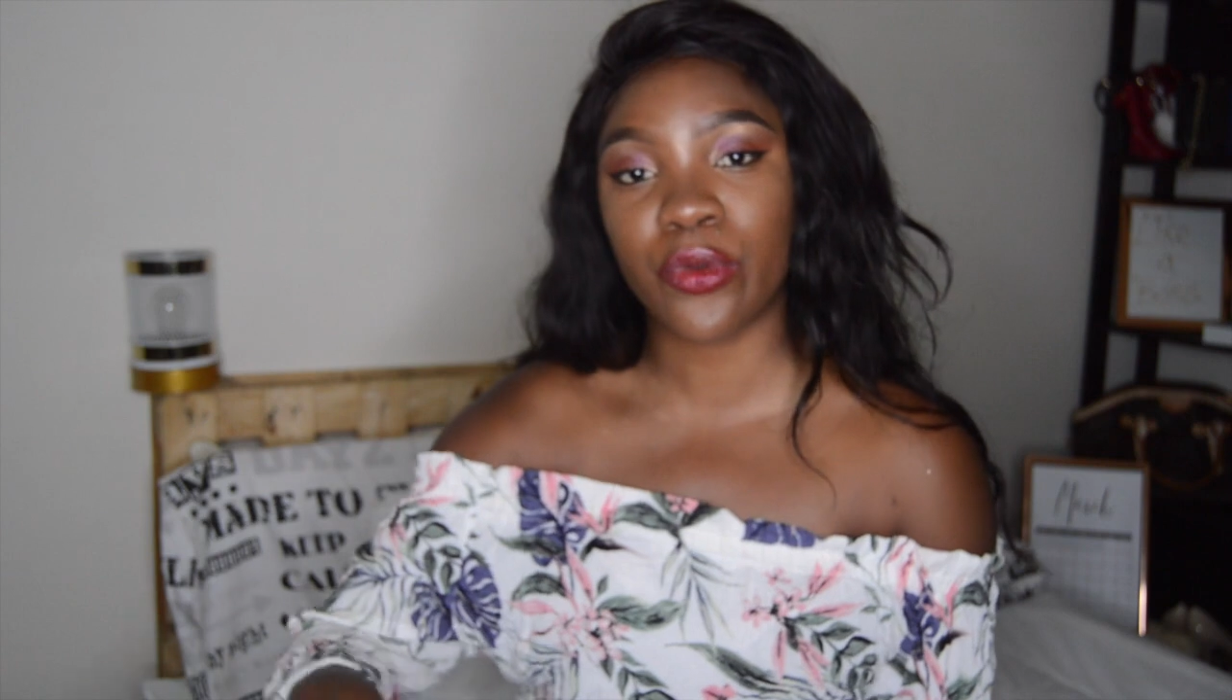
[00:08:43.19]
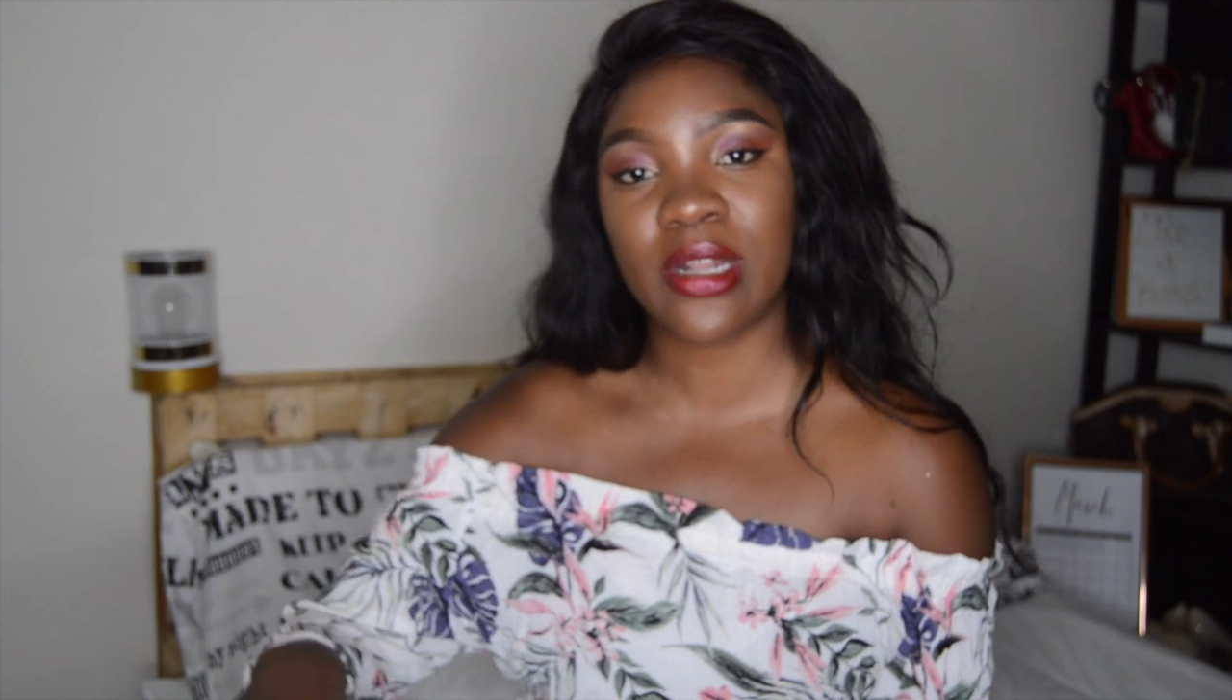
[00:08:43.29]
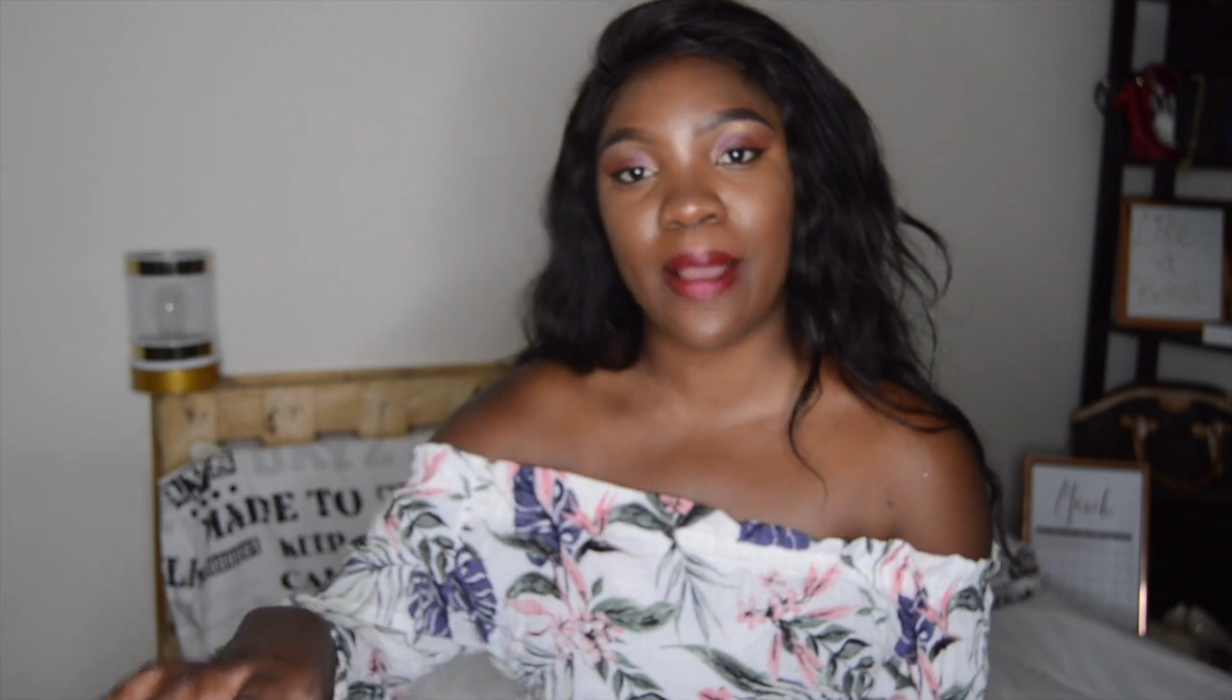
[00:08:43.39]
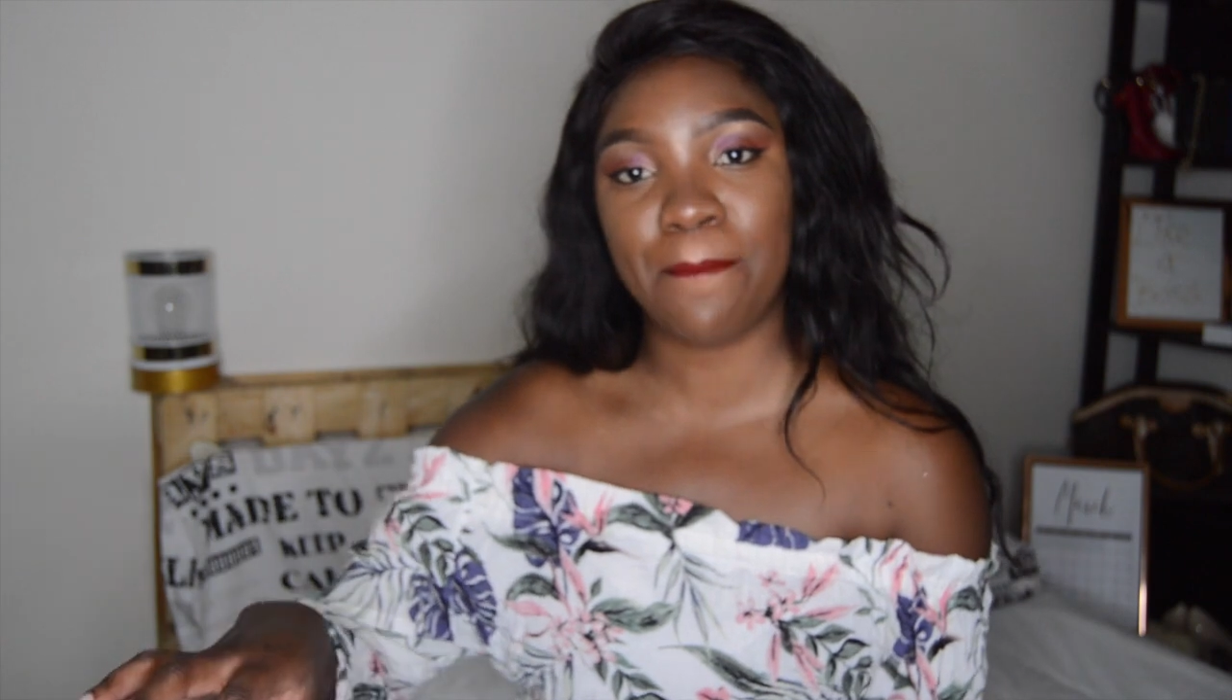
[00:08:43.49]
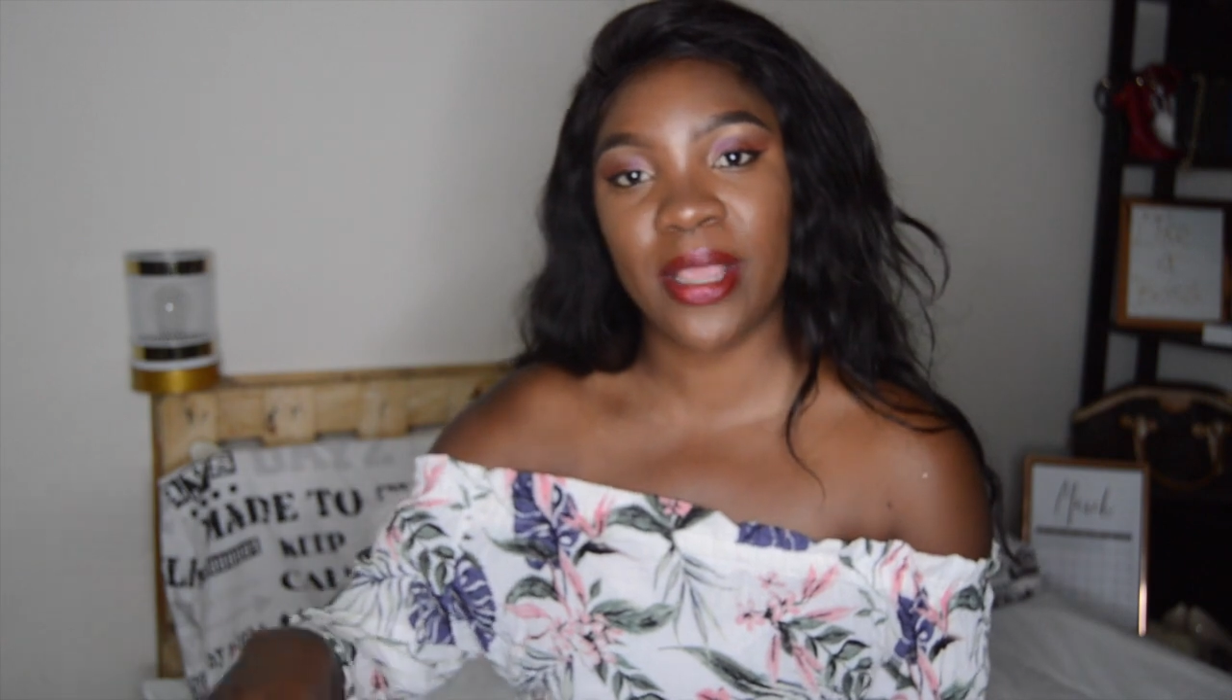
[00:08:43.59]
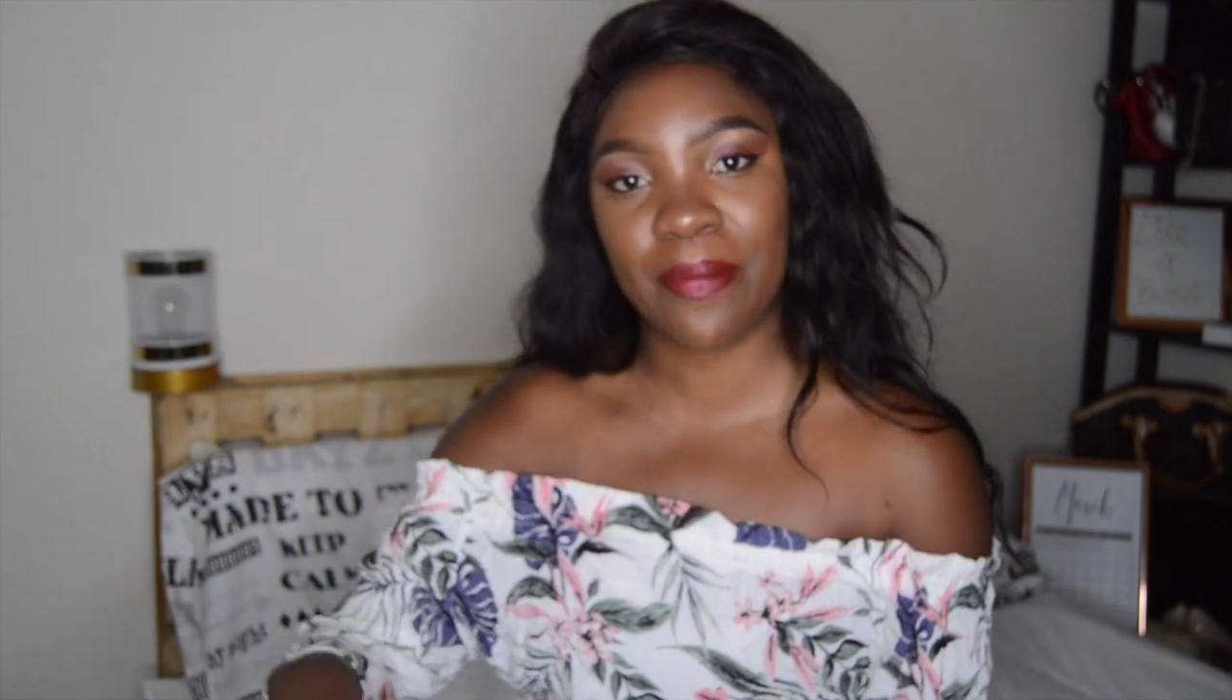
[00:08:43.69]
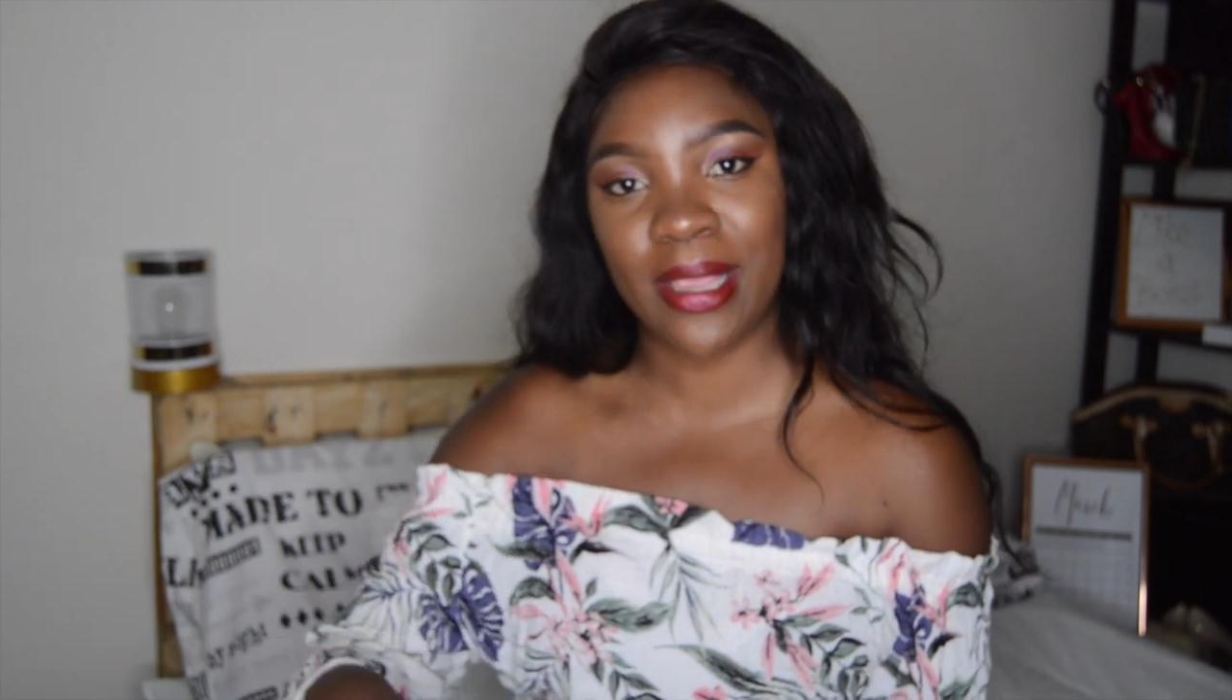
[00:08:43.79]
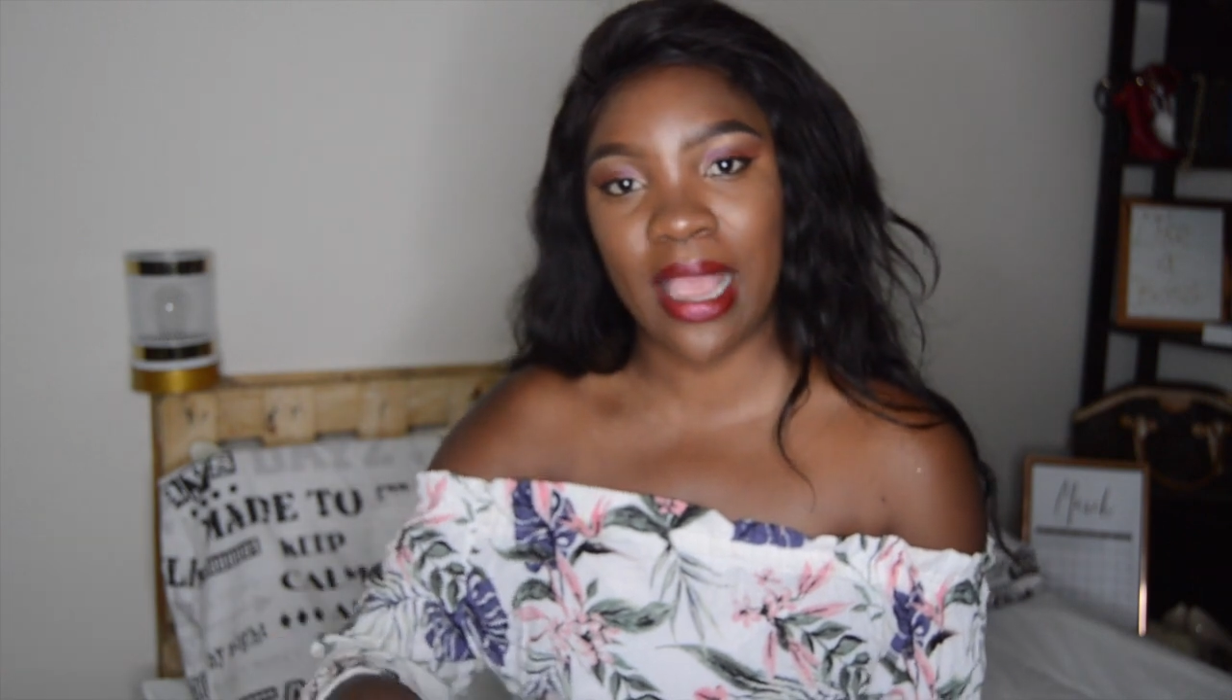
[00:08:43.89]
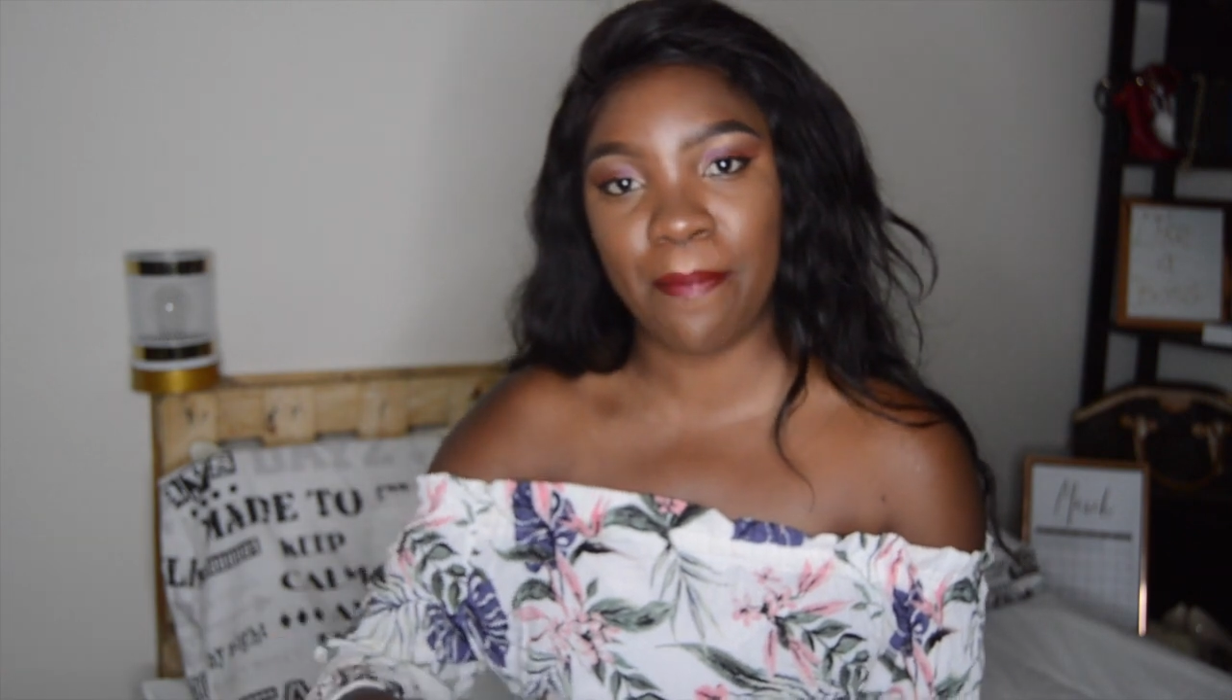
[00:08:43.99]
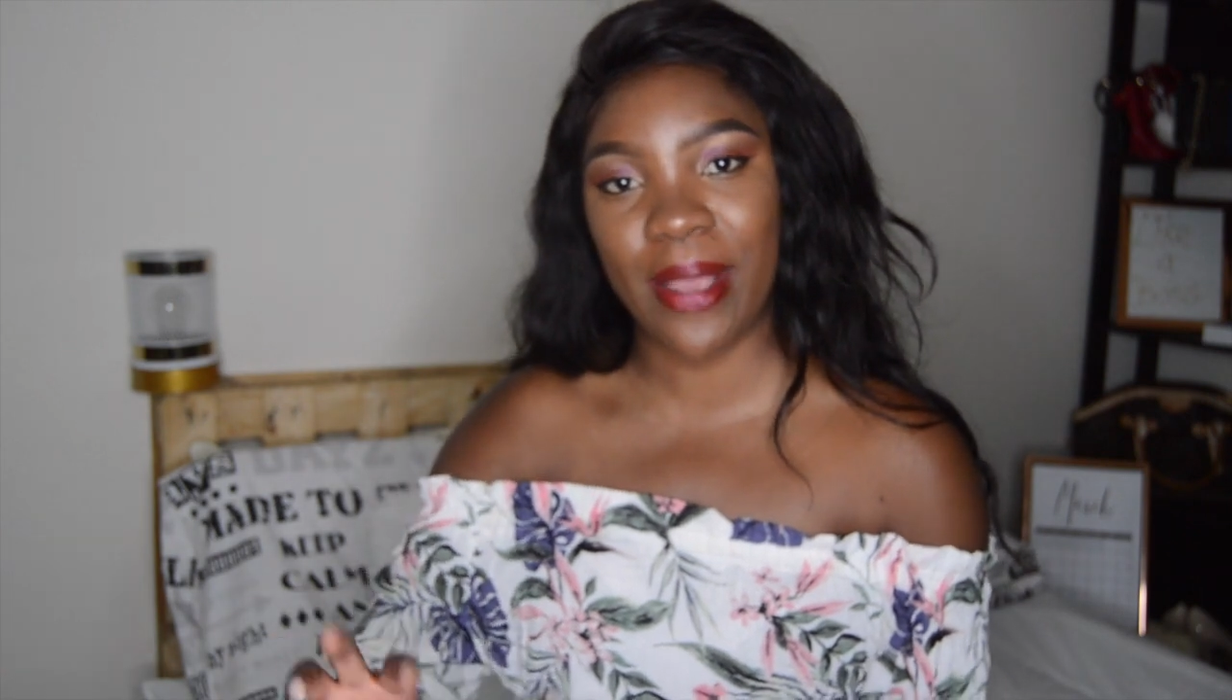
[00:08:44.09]
would come pick
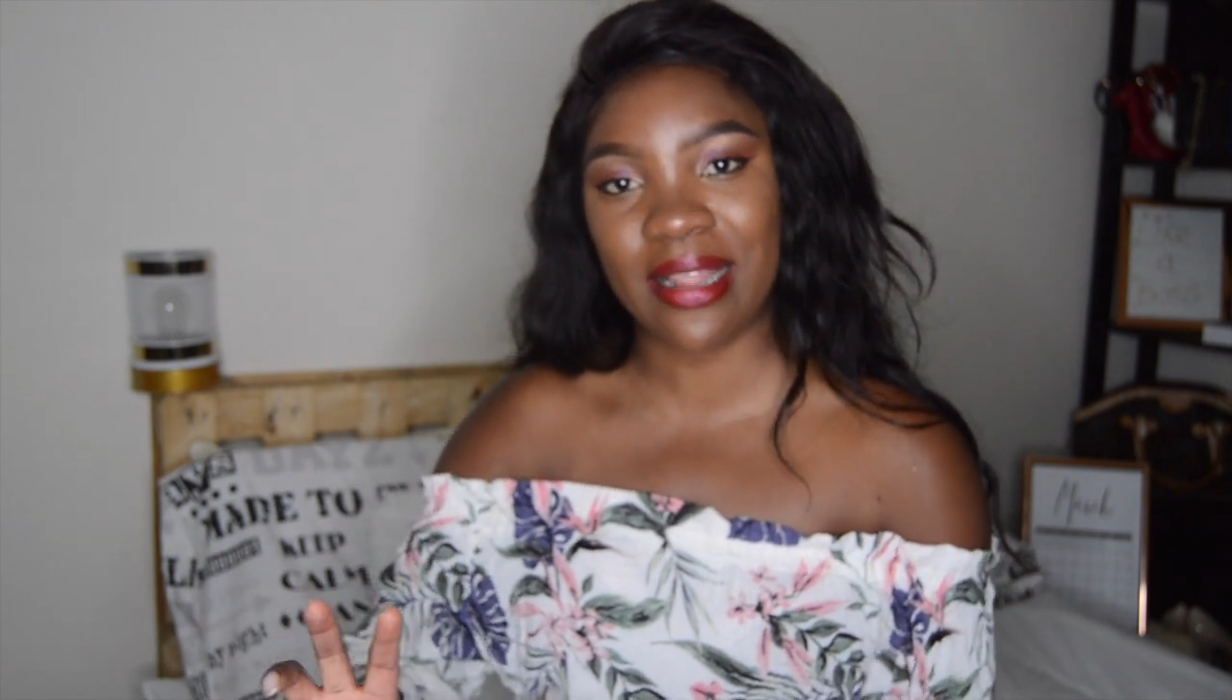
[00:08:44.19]
me up